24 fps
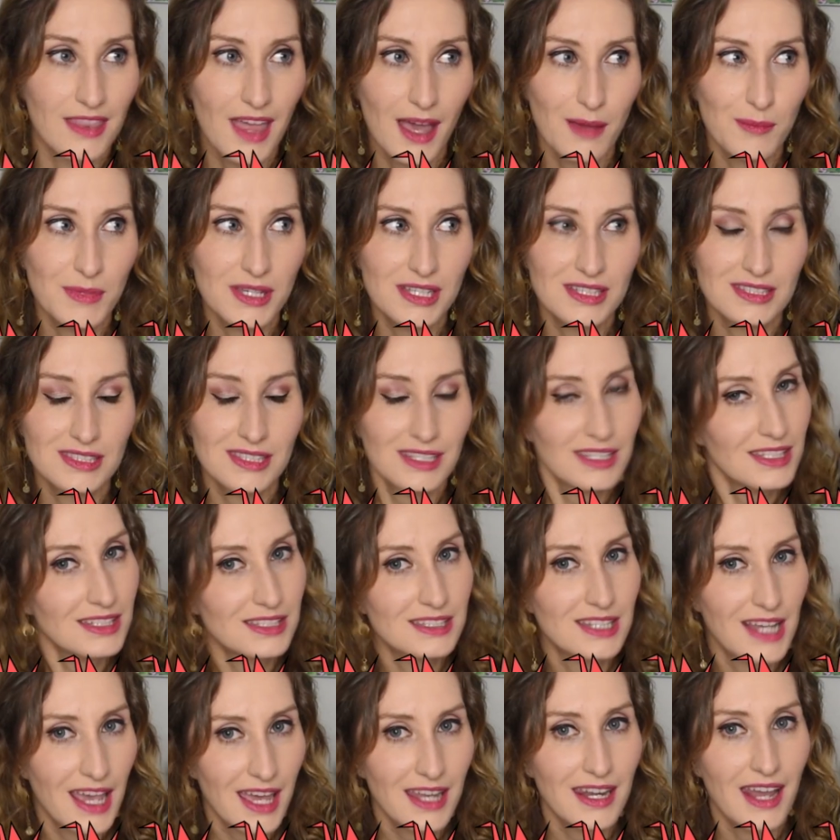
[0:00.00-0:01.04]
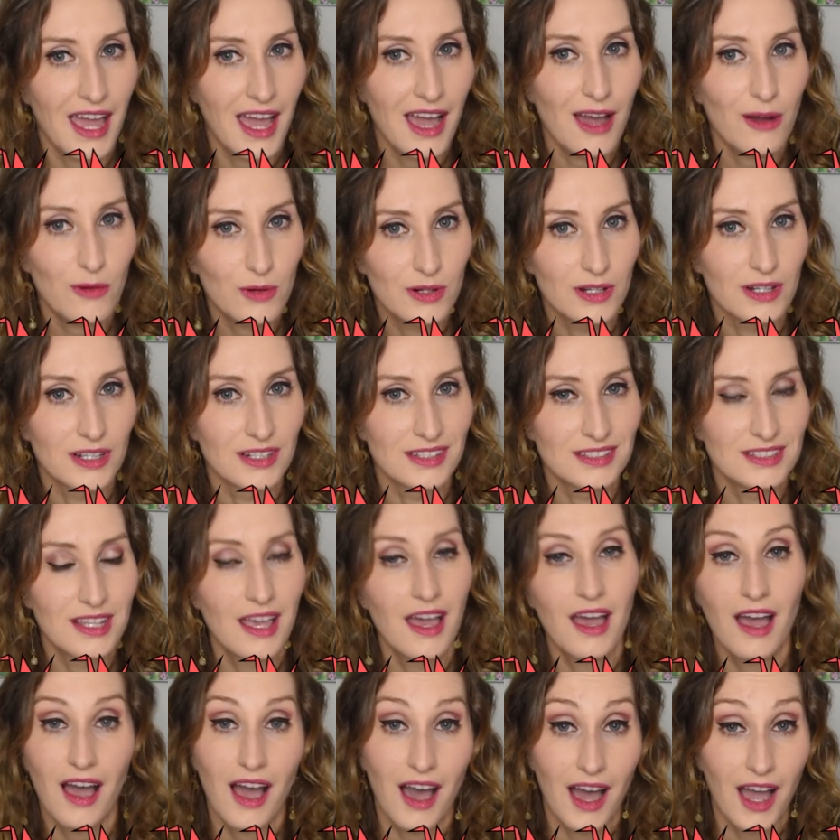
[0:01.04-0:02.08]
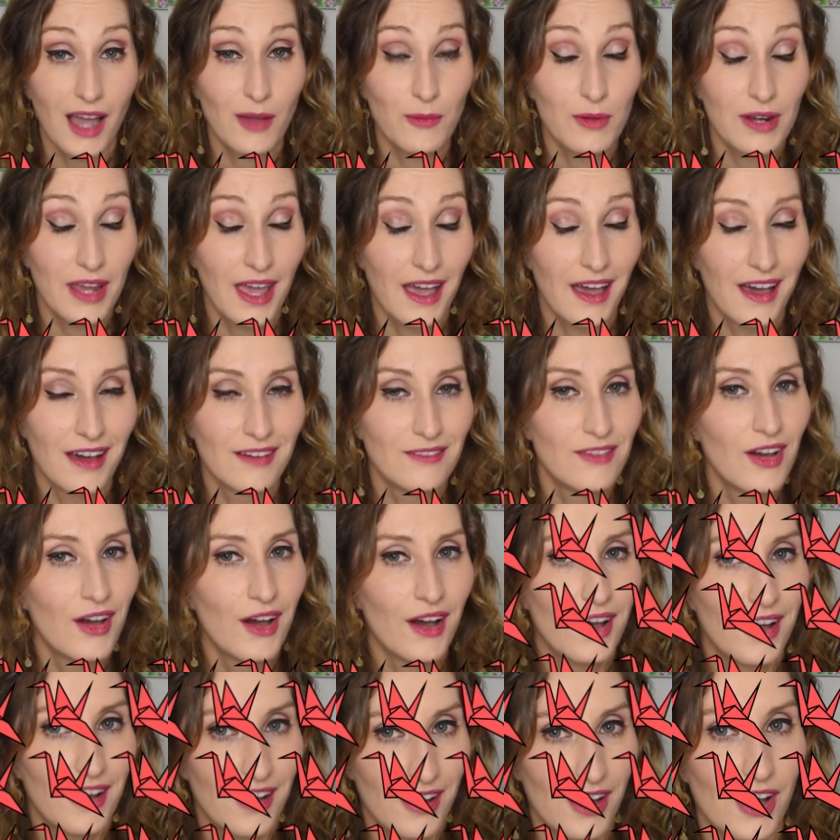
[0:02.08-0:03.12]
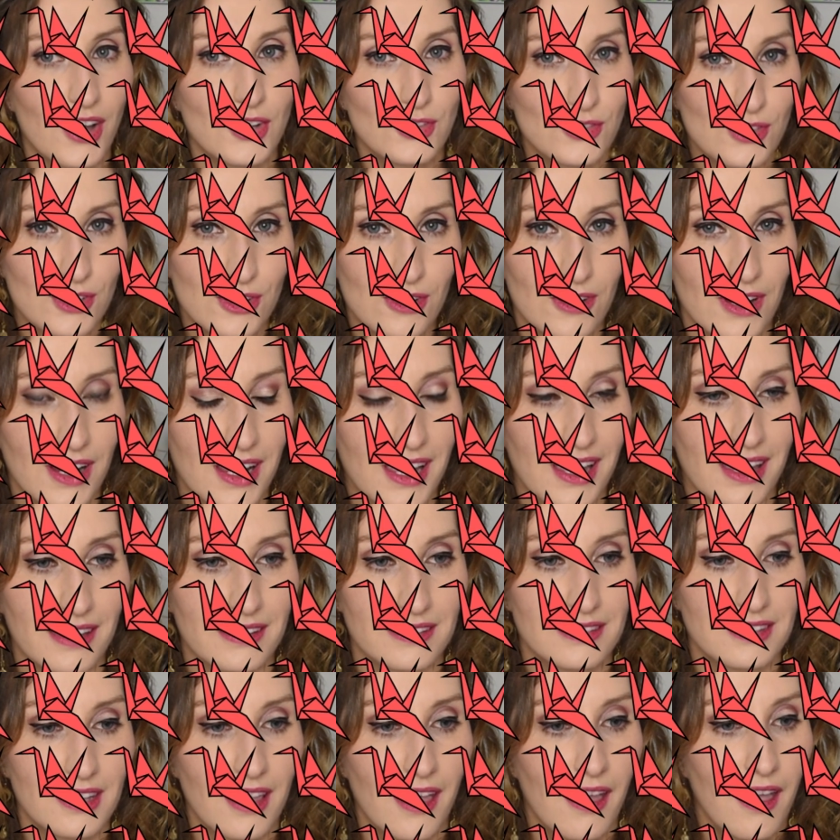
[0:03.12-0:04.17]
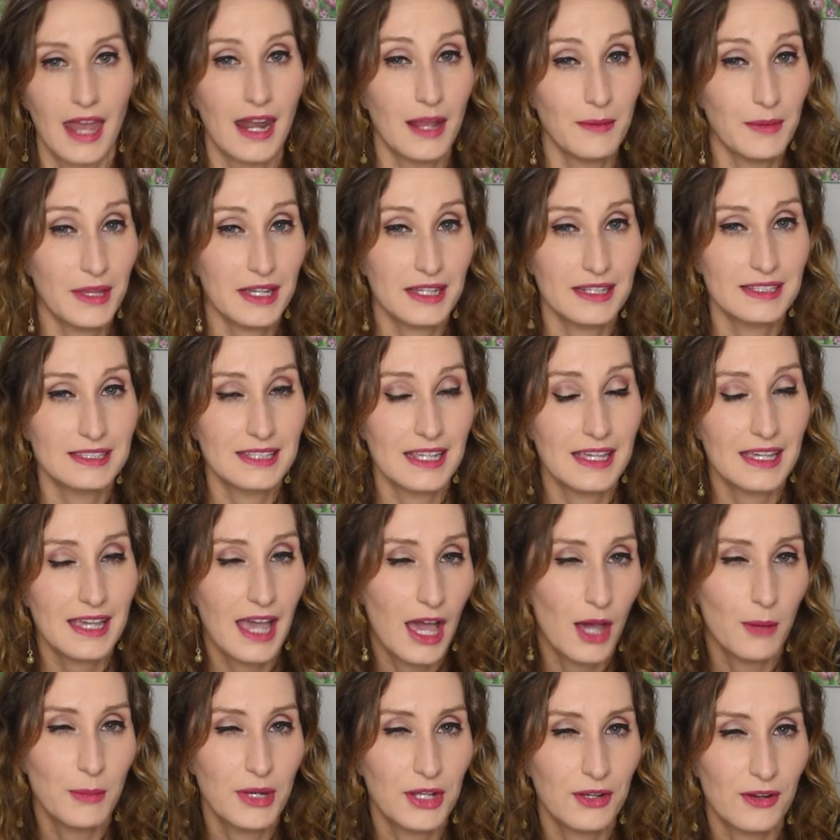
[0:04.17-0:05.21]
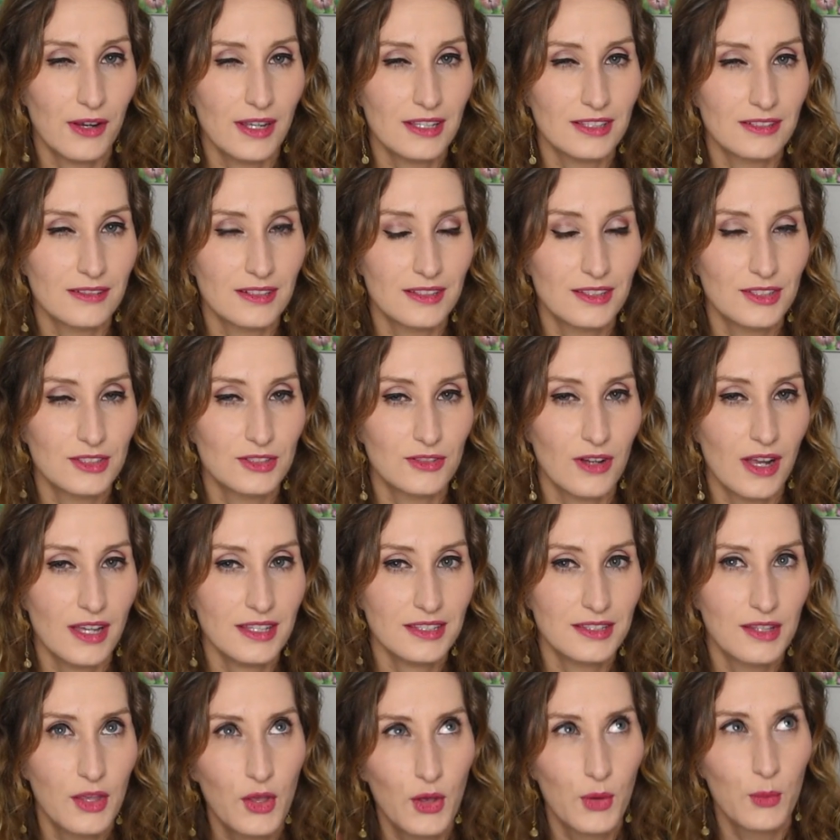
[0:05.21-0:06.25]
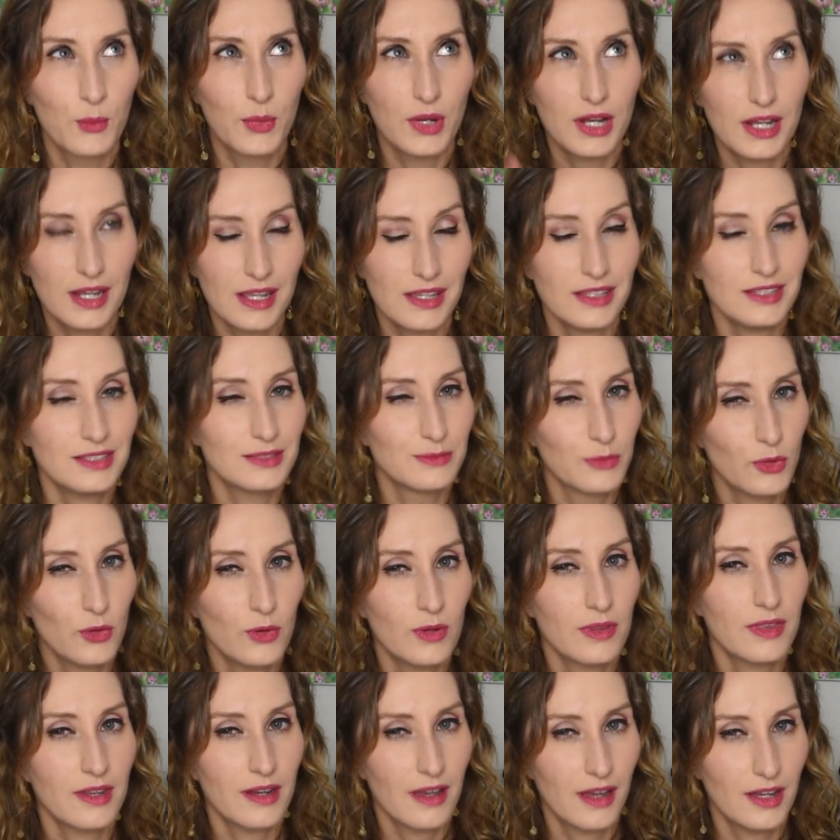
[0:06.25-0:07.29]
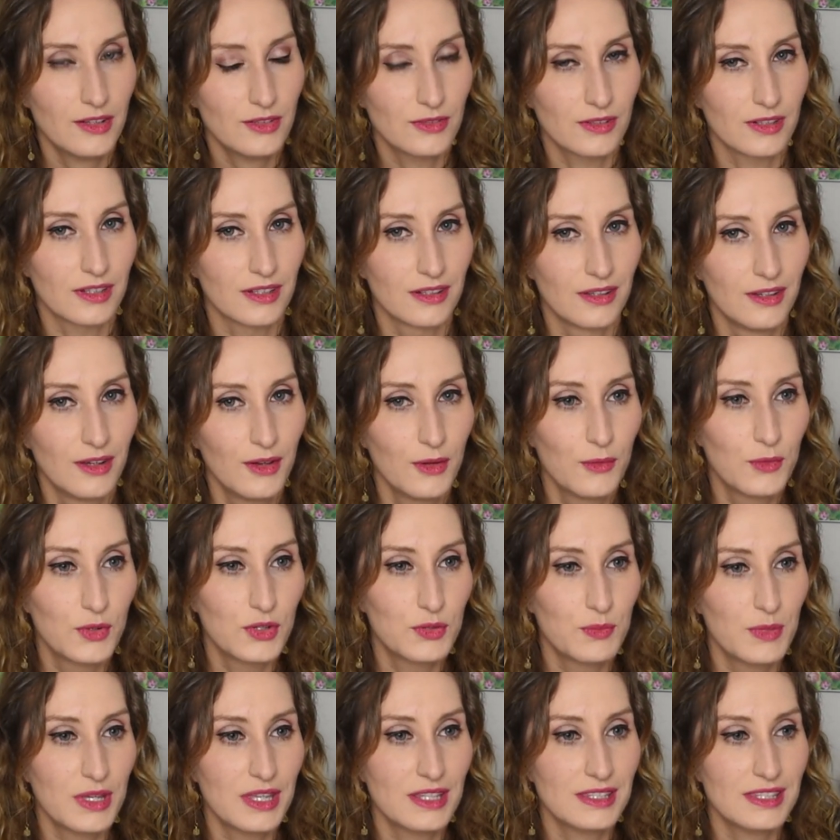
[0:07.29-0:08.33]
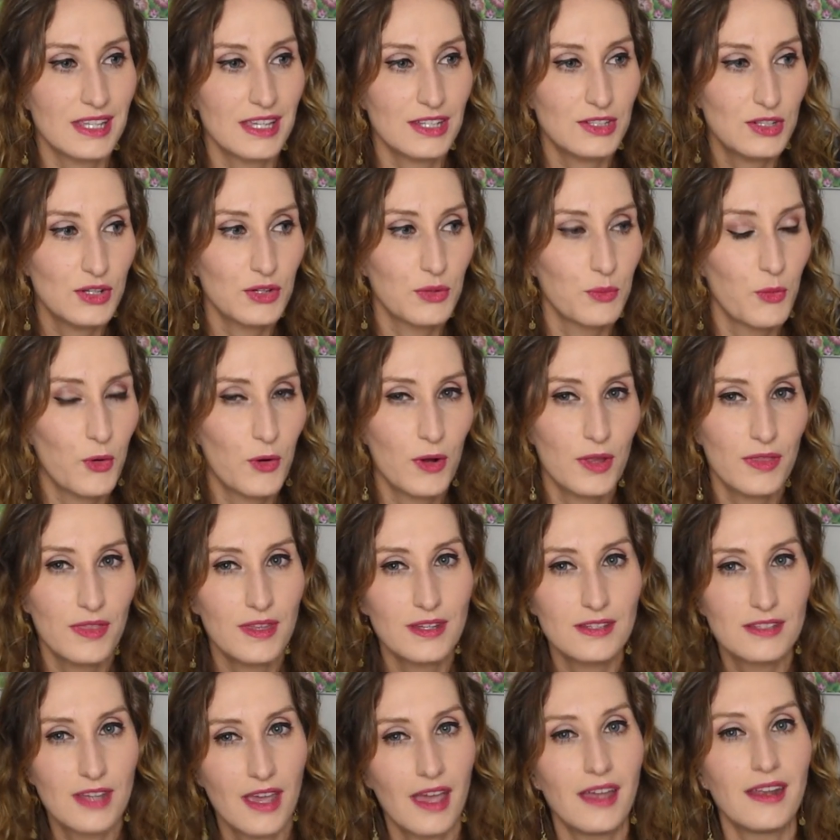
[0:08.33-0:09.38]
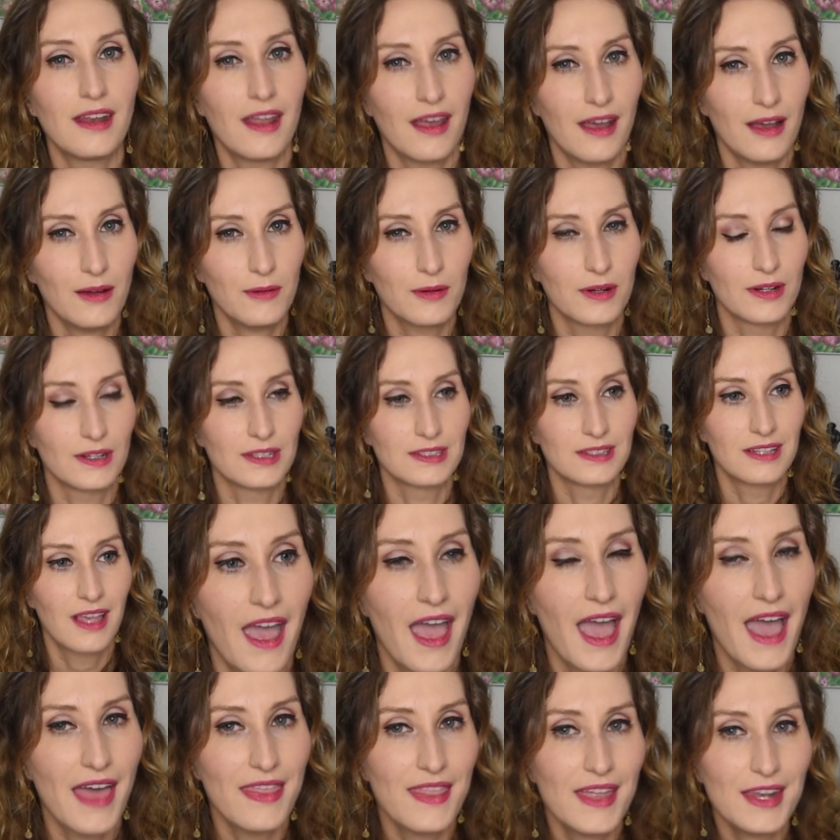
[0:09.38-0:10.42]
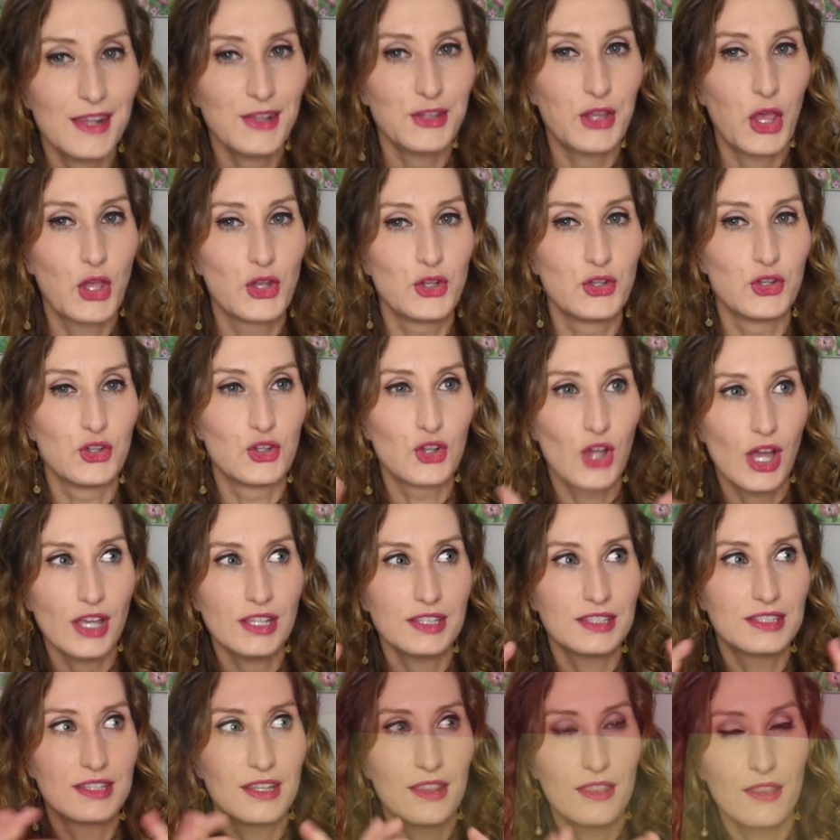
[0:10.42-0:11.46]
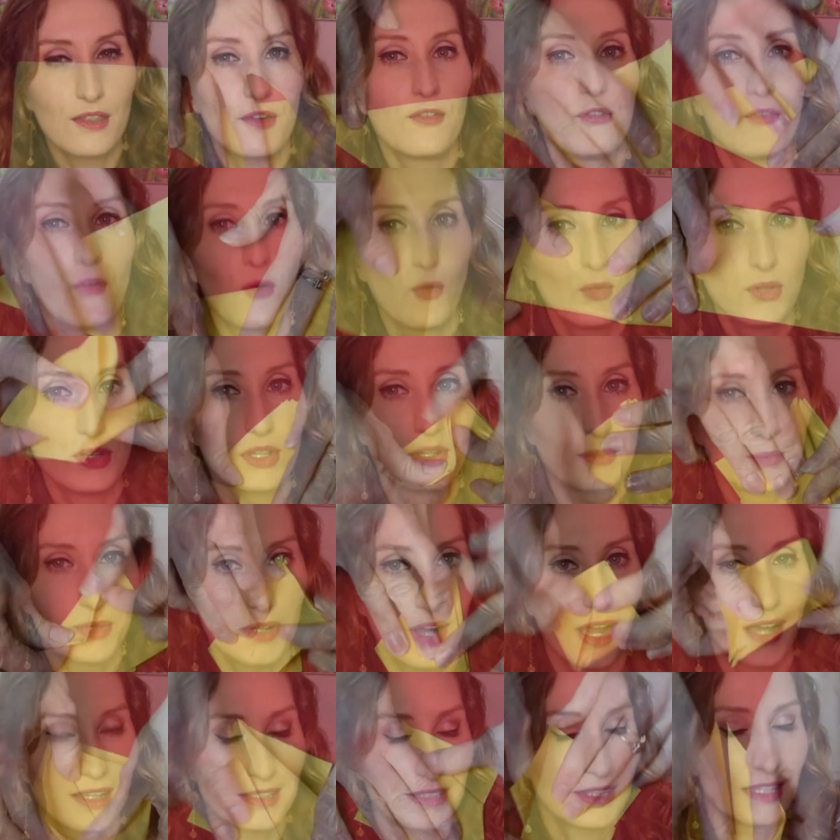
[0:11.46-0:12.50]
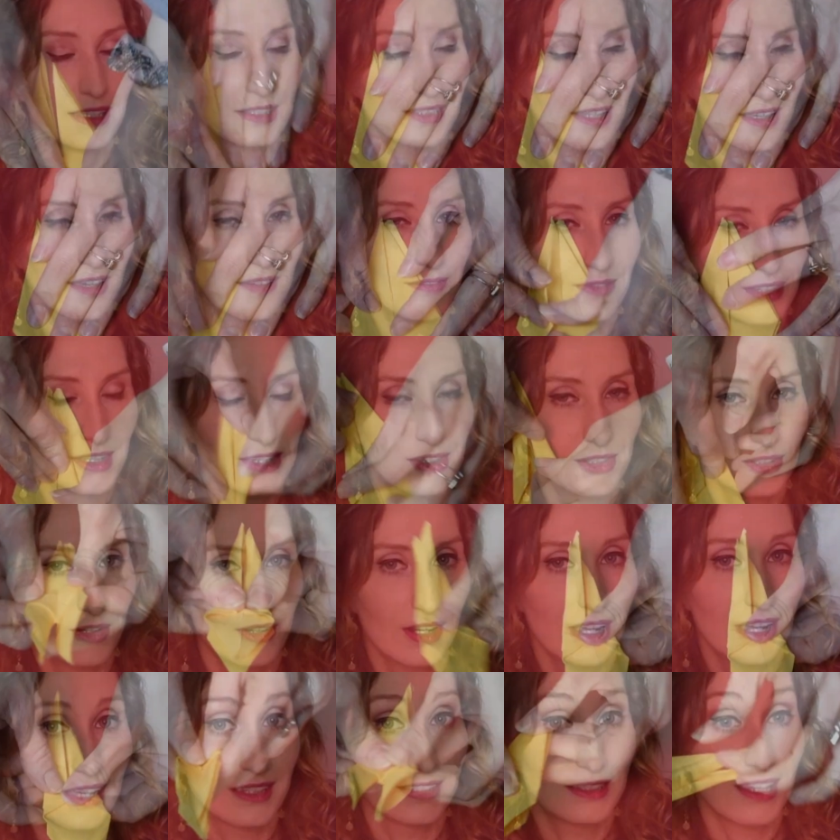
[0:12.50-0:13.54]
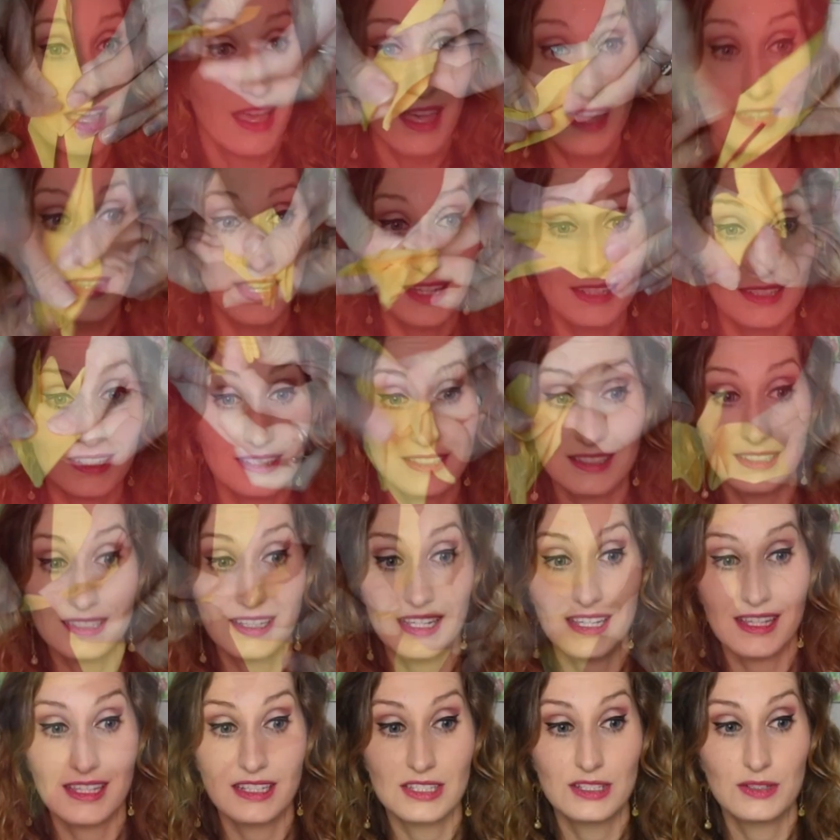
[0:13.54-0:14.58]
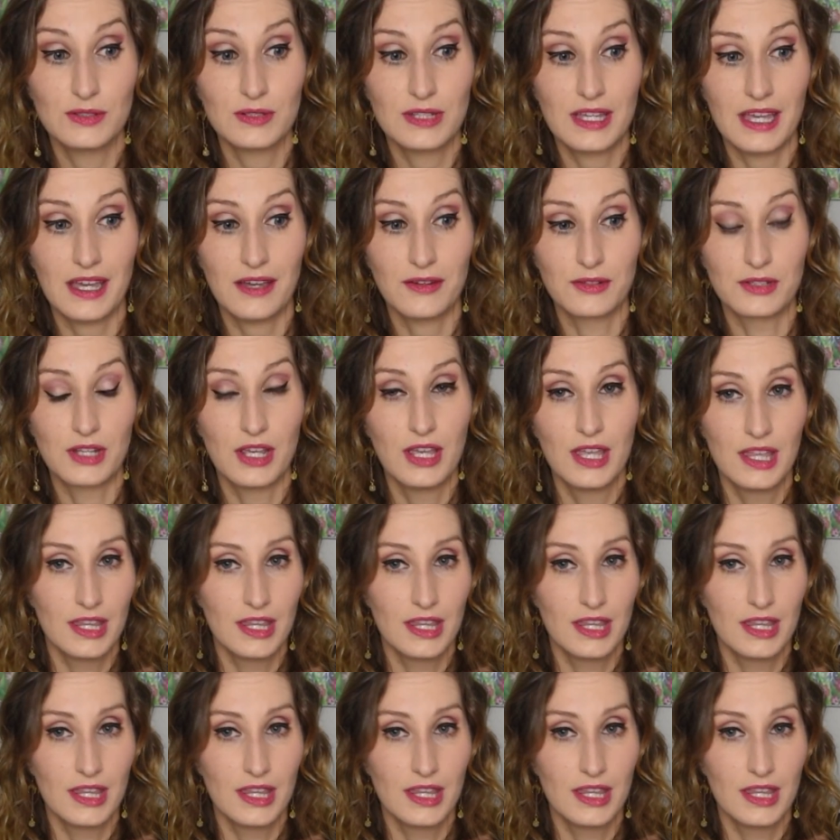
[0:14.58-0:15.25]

That means in 10 hours, I would have 100 cranes. And I'm not going to say how many cranes are in this dress, but it is more than 100, which means it took more than 10 hours. And that is just the folding process of these cranes. That doesn't take into account